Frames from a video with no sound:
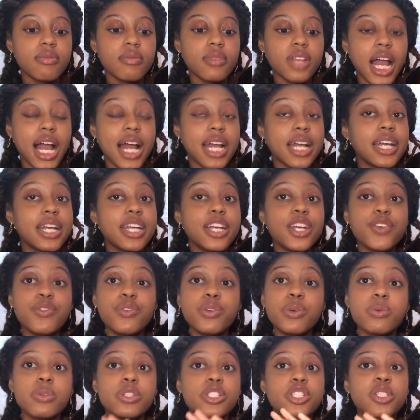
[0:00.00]
I can give
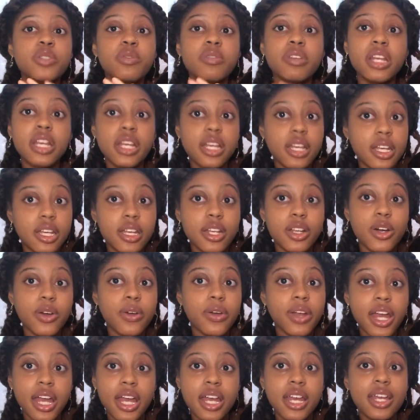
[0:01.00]
you what you need,
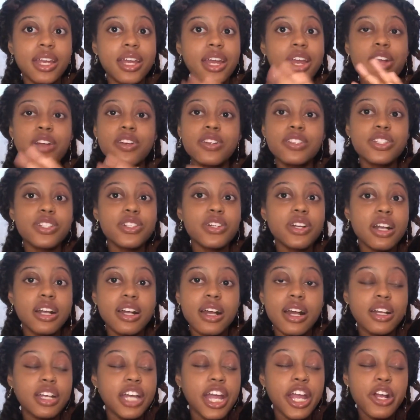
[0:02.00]
okay?
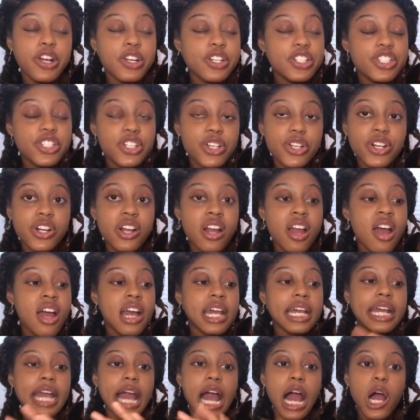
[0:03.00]
Character
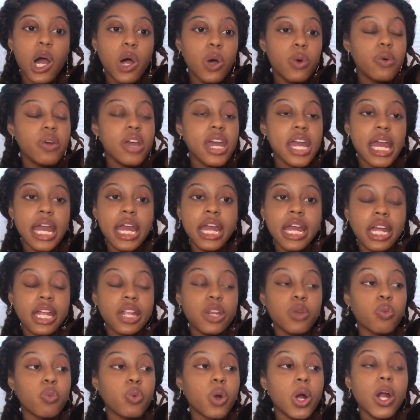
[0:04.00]
count
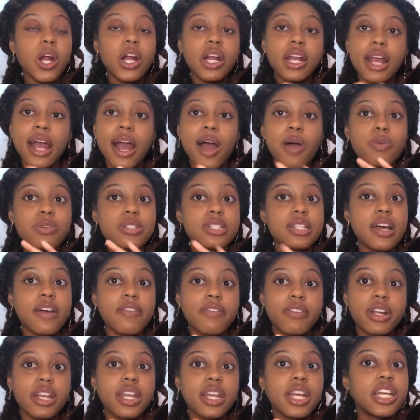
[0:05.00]
and word count was
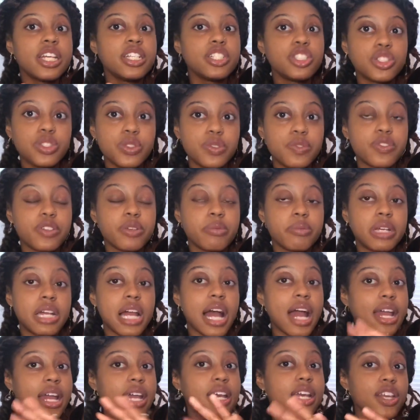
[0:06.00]
never an issue for me.
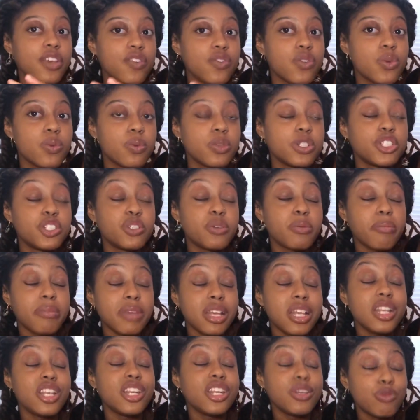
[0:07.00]
I can give you what you
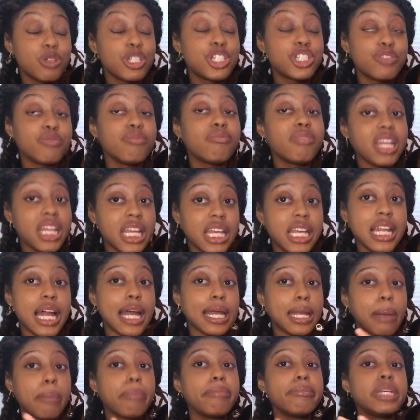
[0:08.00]
need. I
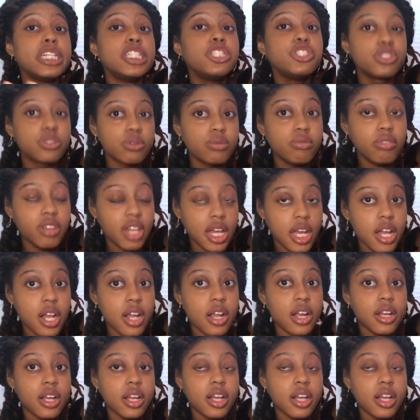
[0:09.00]
can meet you there.